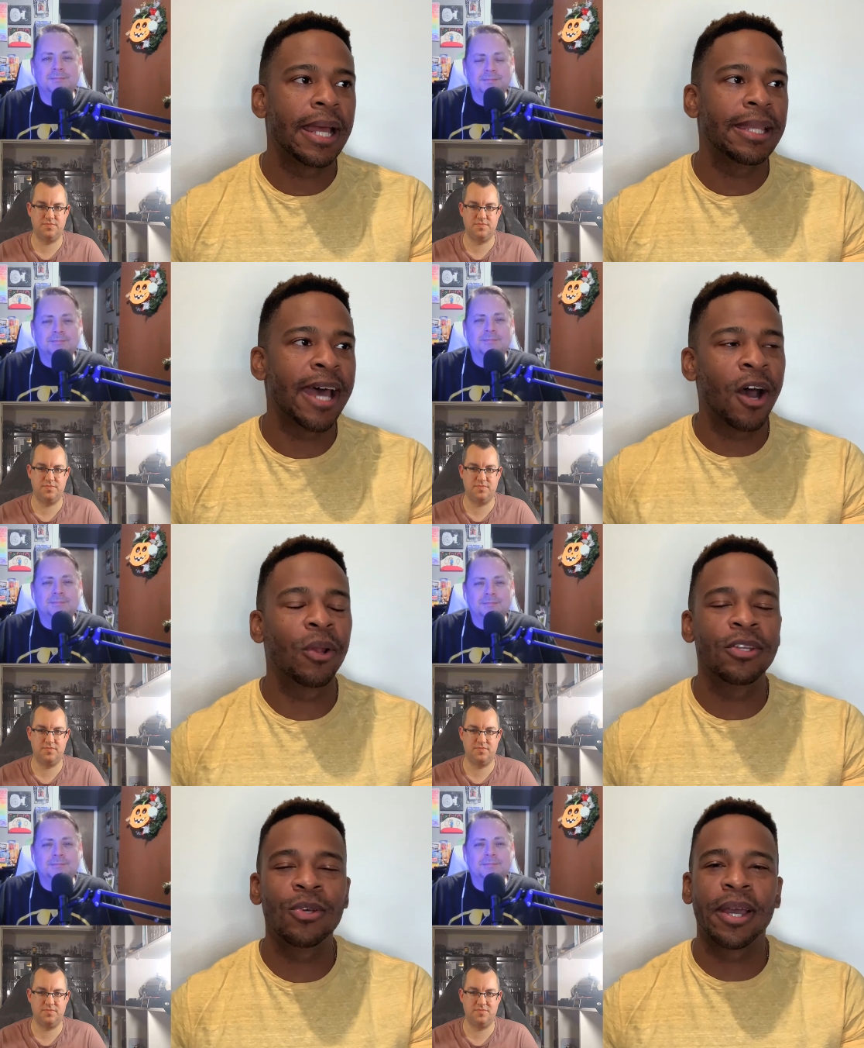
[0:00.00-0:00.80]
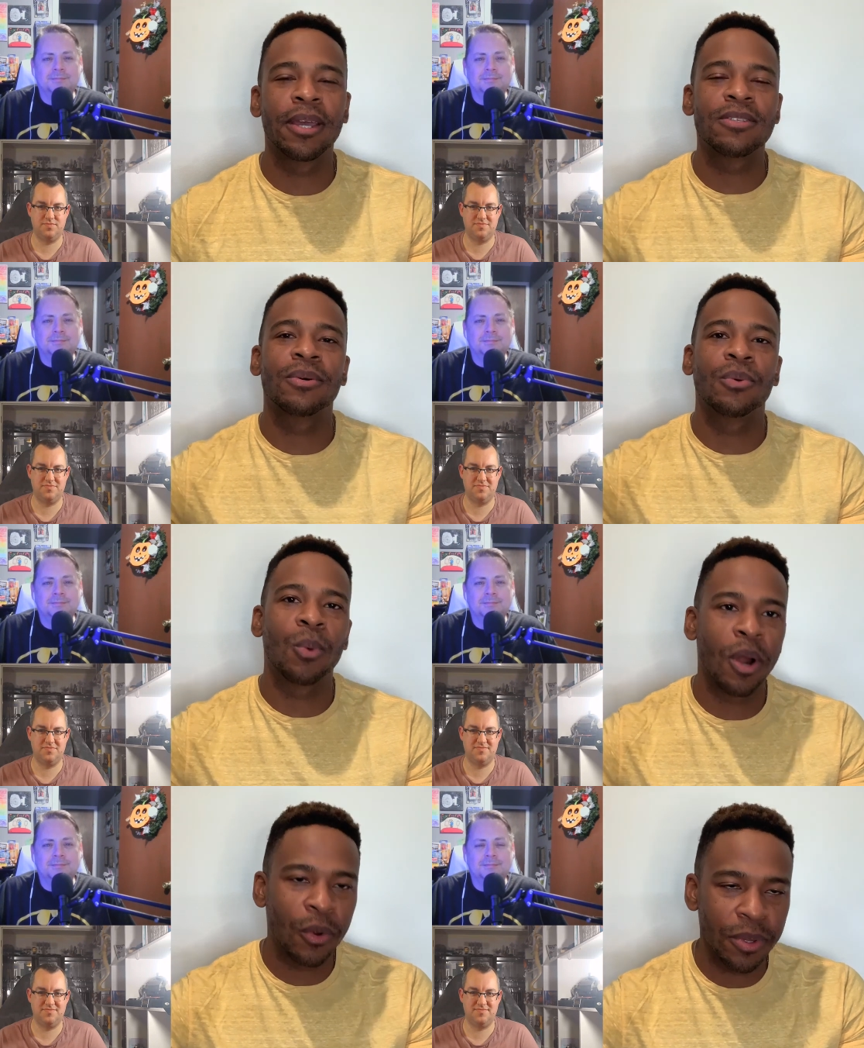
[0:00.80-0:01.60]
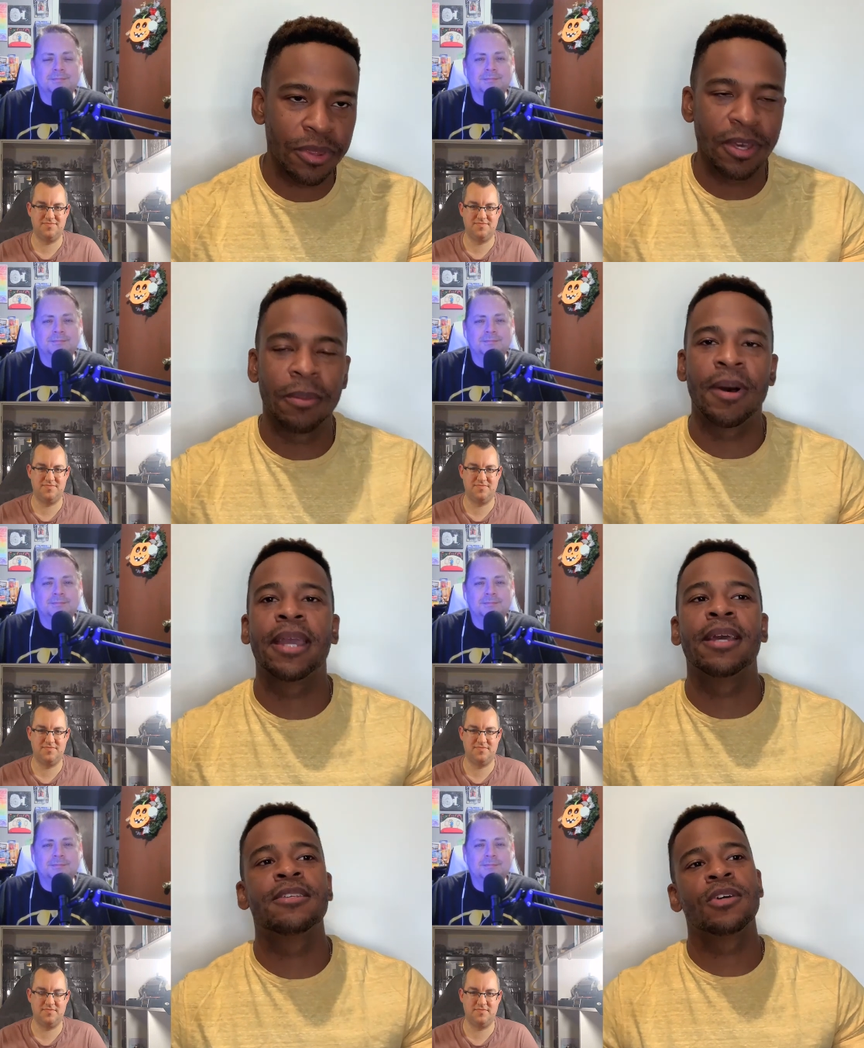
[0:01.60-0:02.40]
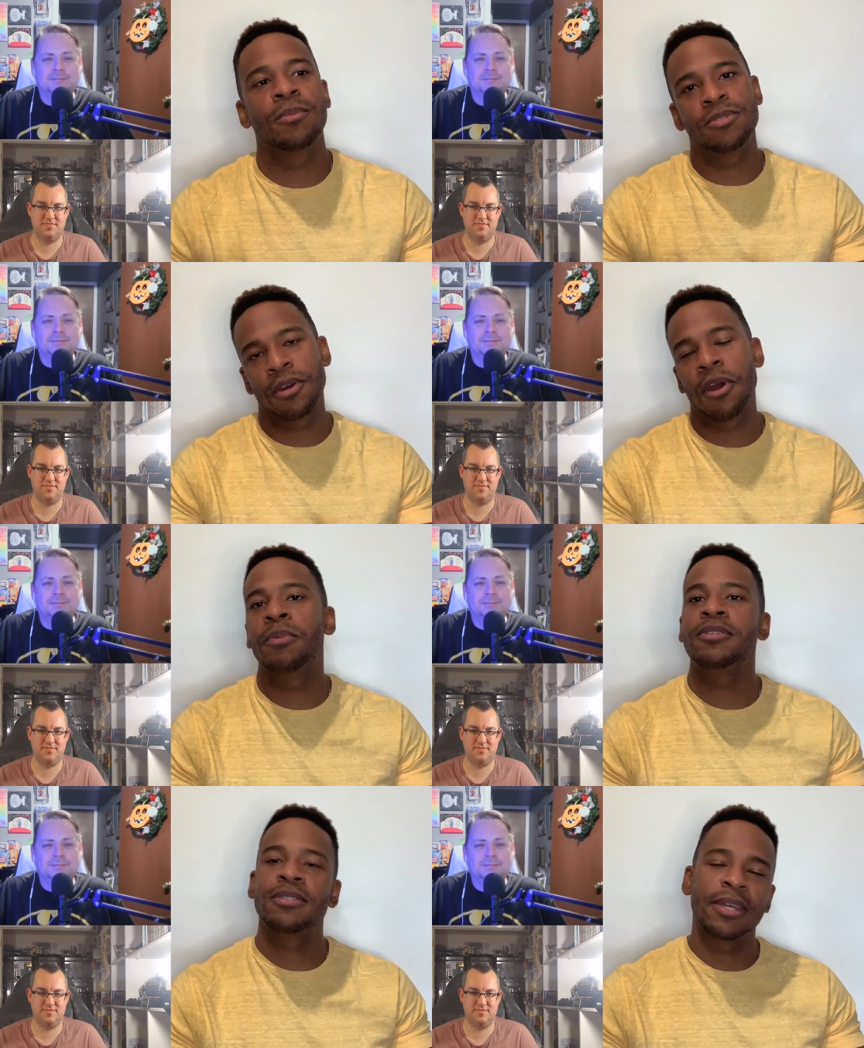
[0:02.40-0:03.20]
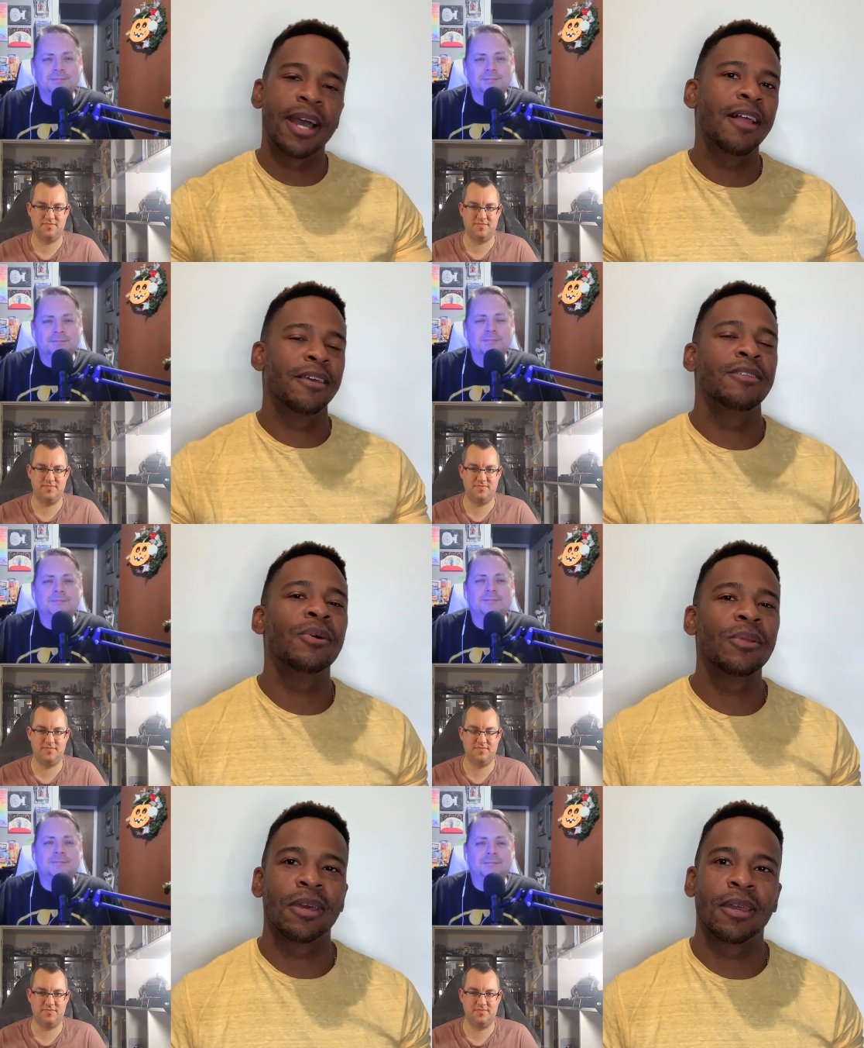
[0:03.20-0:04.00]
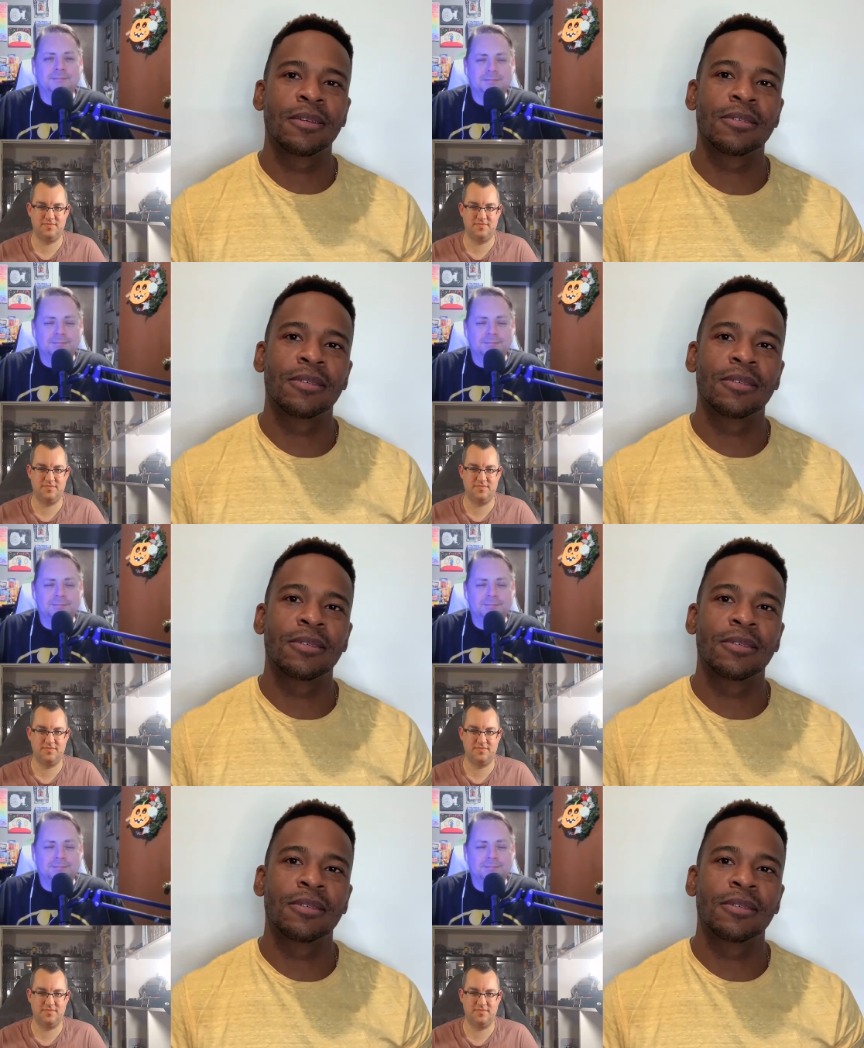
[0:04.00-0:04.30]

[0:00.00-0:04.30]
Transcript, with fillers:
Speaker 1: not only do I get to work with them, I get to observe and see how they do things.